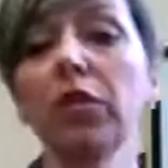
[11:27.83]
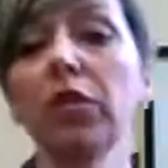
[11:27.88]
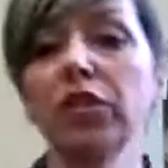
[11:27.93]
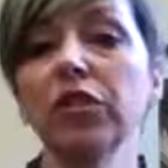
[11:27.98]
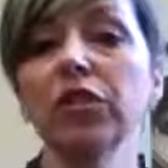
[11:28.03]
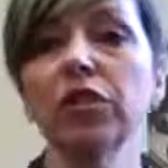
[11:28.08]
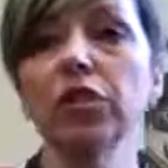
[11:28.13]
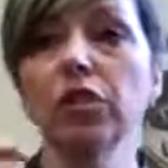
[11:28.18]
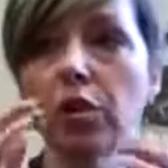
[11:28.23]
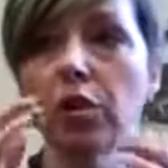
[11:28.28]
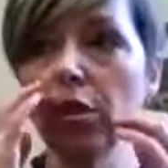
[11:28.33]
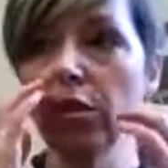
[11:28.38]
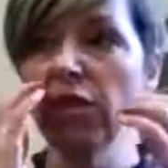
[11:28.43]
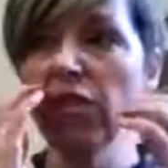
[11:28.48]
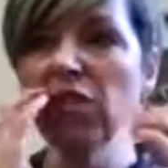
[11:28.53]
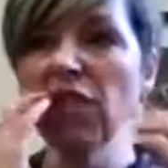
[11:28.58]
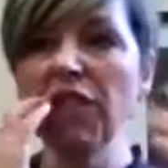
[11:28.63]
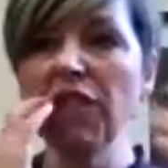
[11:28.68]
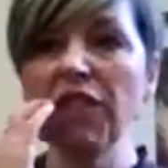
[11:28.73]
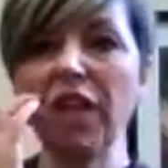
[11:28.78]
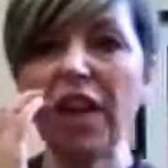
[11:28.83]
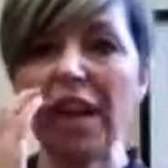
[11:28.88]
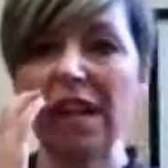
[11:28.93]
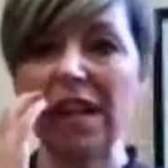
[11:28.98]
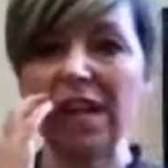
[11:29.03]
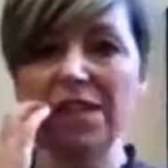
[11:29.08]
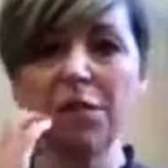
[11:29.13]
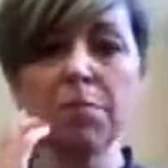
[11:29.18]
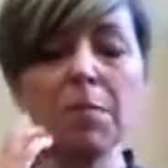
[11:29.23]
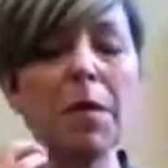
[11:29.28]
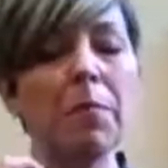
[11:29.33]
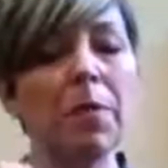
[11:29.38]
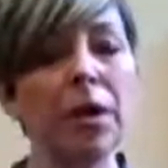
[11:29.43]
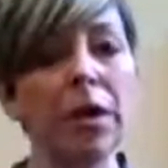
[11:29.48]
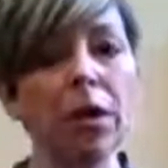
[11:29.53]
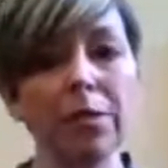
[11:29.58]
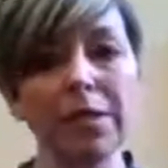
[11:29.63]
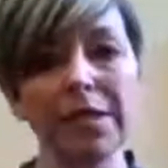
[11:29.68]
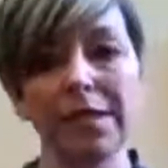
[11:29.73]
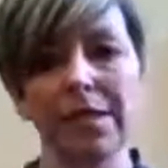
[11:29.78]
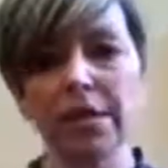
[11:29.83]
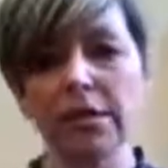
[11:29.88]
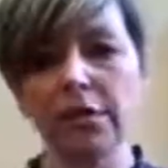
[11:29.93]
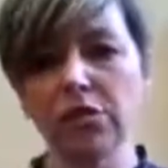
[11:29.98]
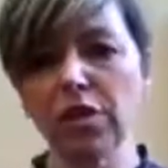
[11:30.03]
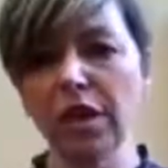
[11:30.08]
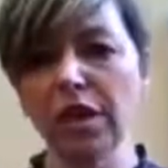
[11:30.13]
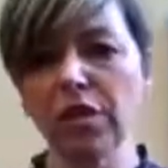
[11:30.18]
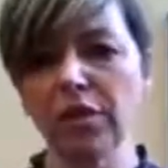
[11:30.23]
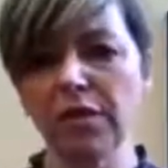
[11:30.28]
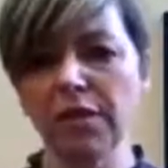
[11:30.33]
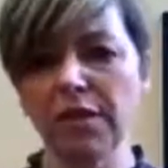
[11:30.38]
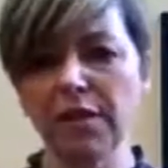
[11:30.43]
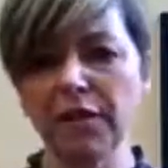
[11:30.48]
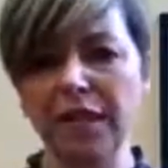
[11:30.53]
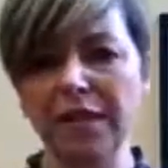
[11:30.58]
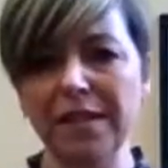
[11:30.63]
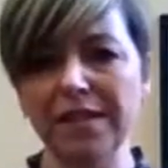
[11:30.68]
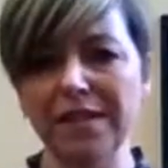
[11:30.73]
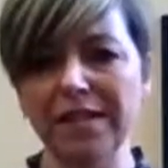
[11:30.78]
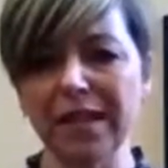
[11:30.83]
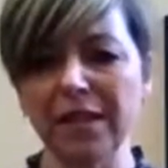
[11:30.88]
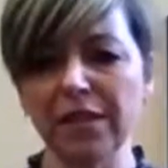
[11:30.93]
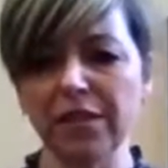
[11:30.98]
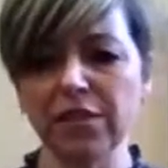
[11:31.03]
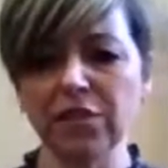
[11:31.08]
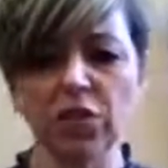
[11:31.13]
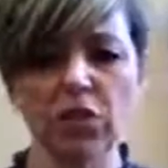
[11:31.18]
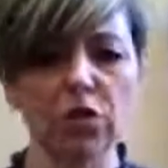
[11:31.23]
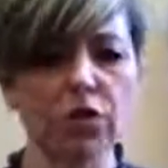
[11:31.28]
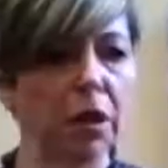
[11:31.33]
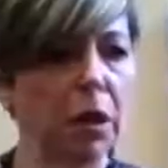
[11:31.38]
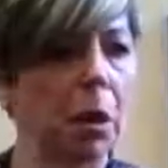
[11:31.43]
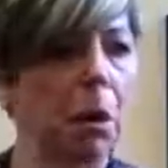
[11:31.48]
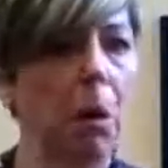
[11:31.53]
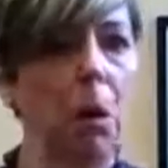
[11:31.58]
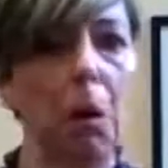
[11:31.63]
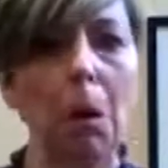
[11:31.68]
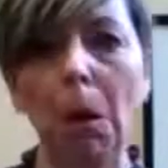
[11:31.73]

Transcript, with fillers: know, I want you to use your face. Remember, I always say you try and use your face to tell a story.